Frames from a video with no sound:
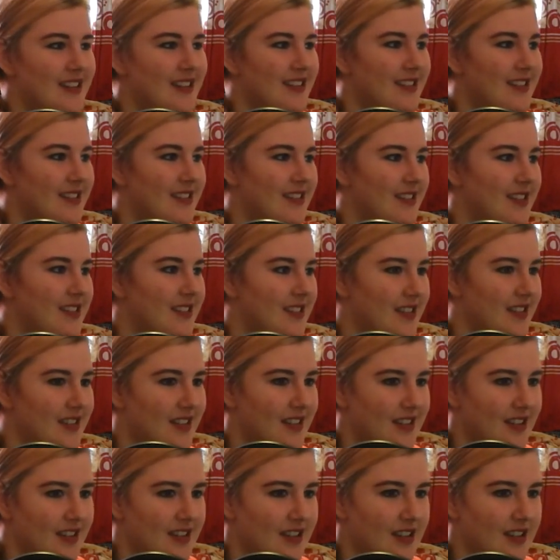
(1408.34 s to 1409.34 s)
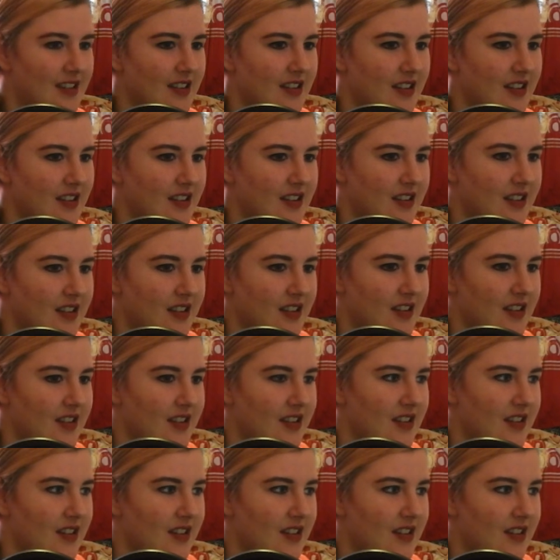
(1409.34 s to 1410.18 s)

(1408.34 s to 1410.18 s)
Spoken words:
[no speech]